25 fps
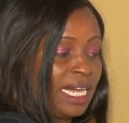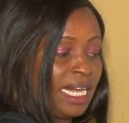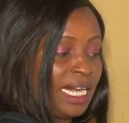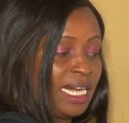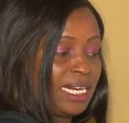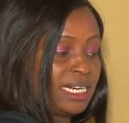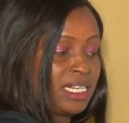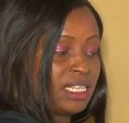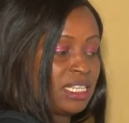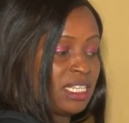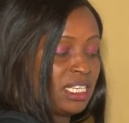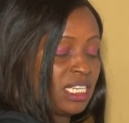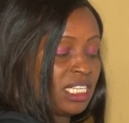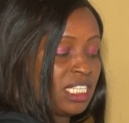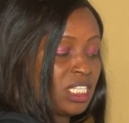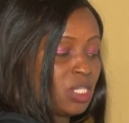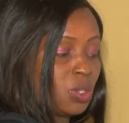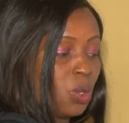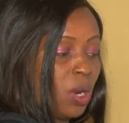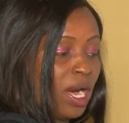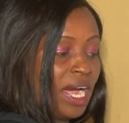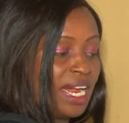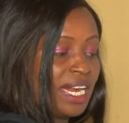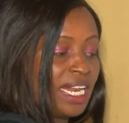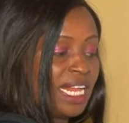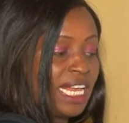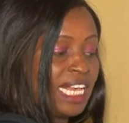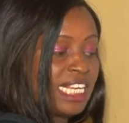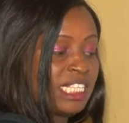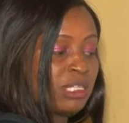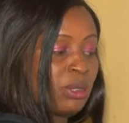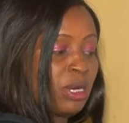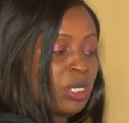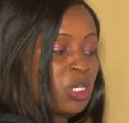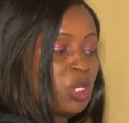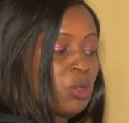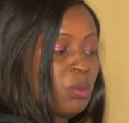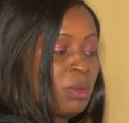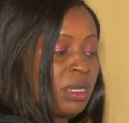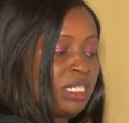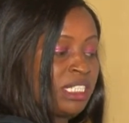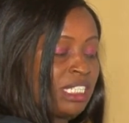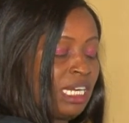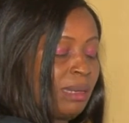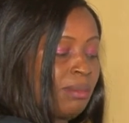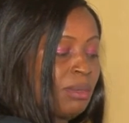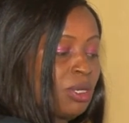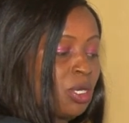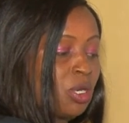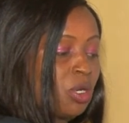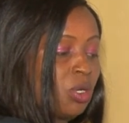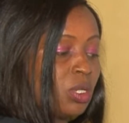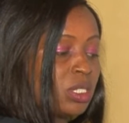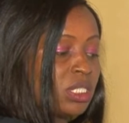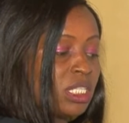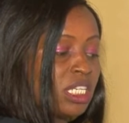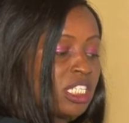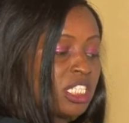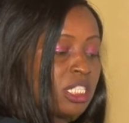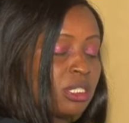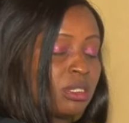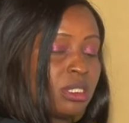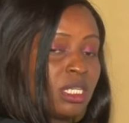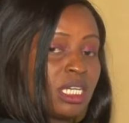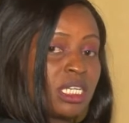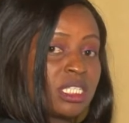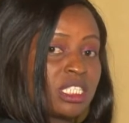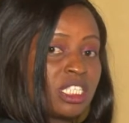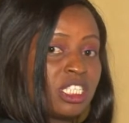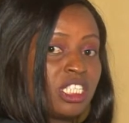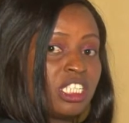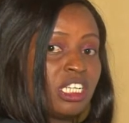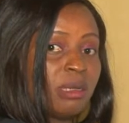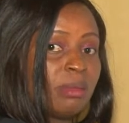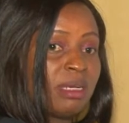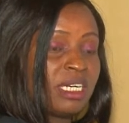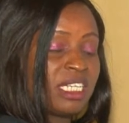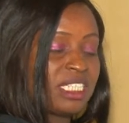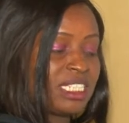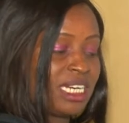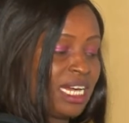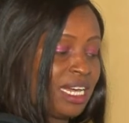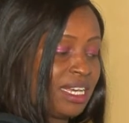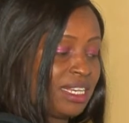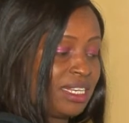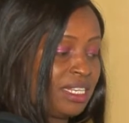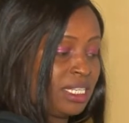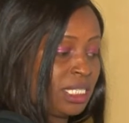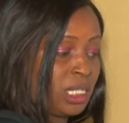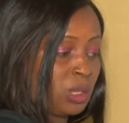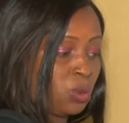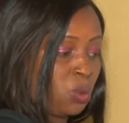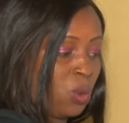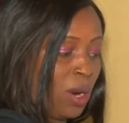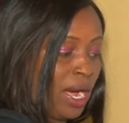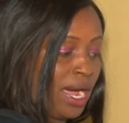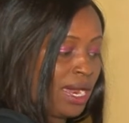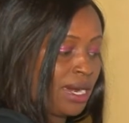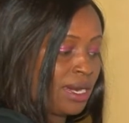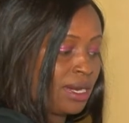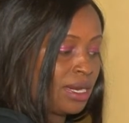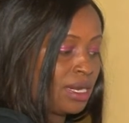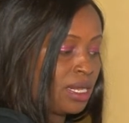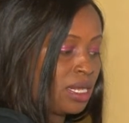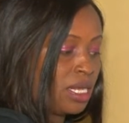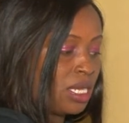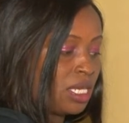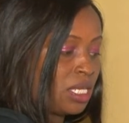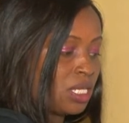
And this one is our numerator because its denominator is 1.